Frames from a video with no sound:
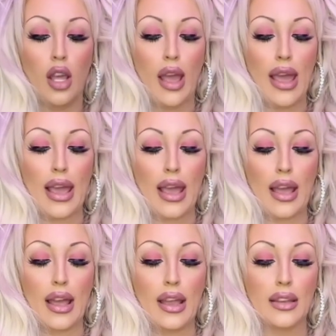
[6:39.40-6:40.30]

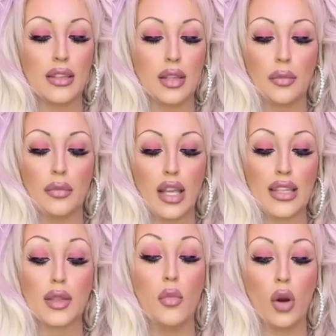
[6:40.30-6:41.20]
And
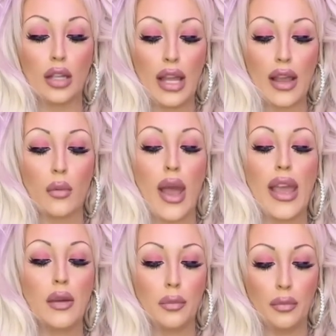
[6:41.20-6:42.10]
it's more
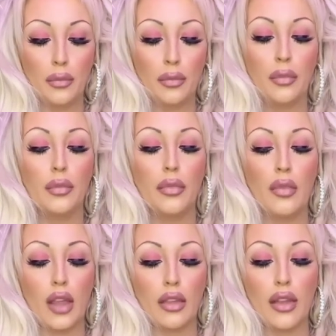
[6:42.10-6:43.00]
lightweight
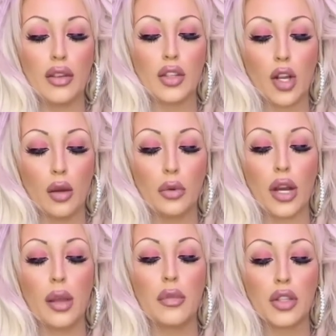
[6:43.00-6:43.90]
than the strobe
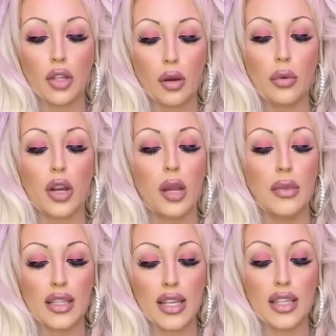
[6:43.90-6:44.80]
cream. The strobe cream
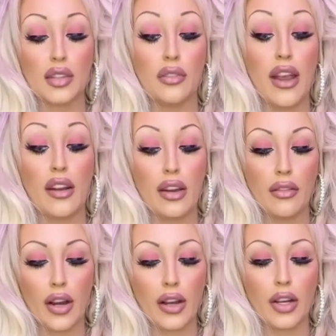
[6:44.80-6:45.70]
is very,
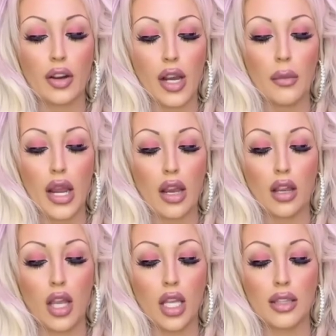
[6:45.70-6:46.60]
very creamy.
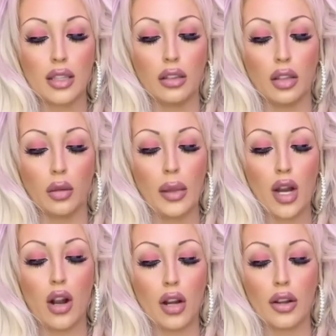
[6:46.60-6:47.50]
It's a little bit
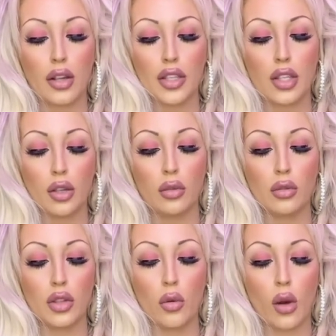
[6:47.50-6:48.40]
harder
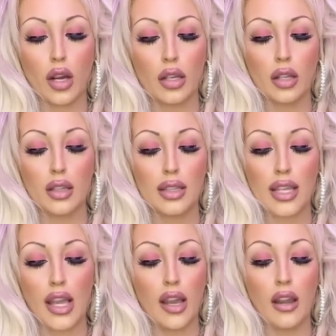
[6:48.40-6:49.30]
to work into the
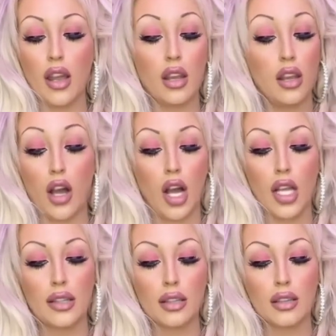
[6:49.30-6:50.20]
skin,
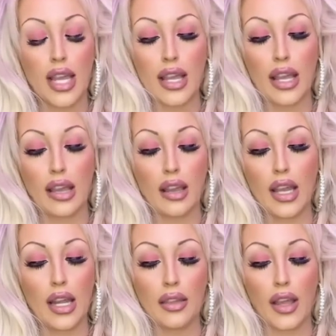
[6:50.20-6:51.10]
not taking
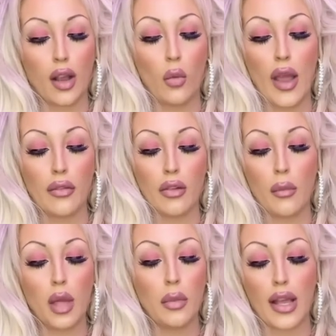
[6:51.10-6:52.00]
anything away from
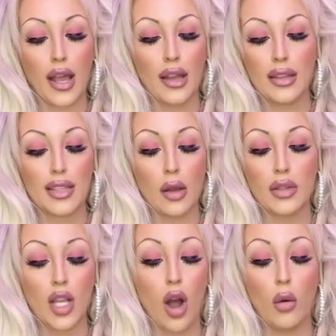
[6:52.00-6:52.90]
it, because I
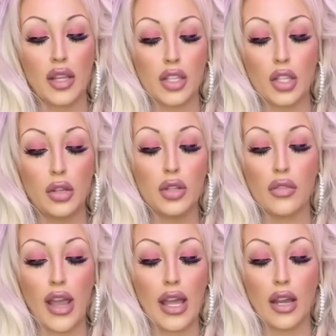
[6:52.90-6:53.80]
was always a huge
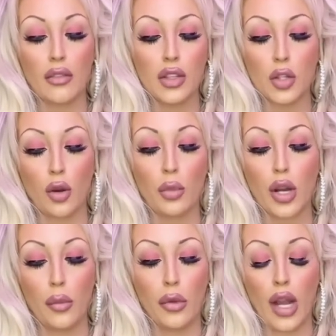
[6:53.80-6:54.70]
fan of the strobe
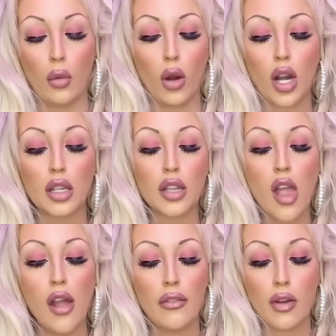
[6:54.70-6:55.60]
cream when I worked
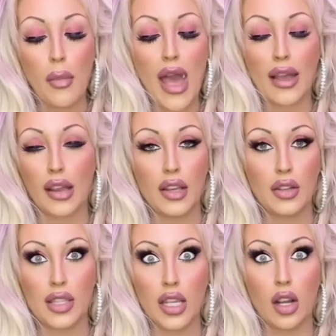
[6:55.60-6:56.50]
for MAC. I
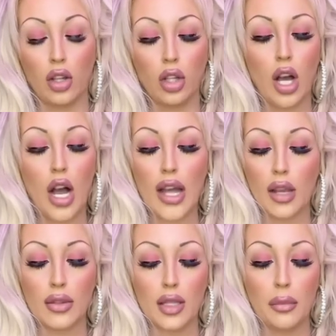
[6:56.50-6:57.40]
used it a lot. It
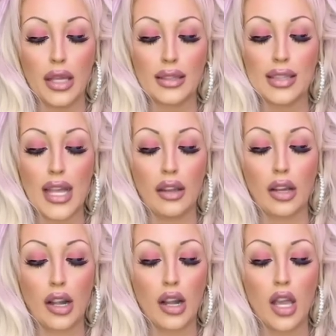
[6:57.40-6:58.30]
was a big
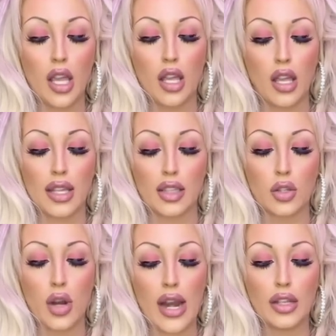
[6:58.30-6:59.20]
seller. It's a
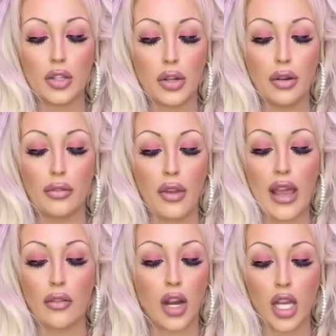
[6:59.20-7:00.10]
tried and true
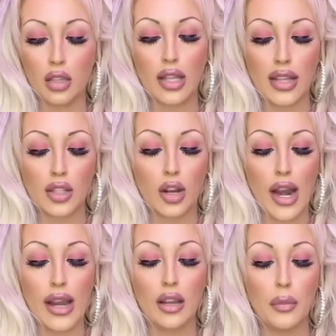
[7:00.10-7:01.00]
favorite. That's
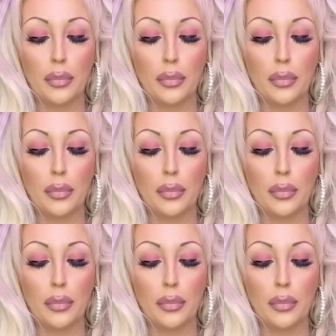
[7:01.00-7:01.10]
great.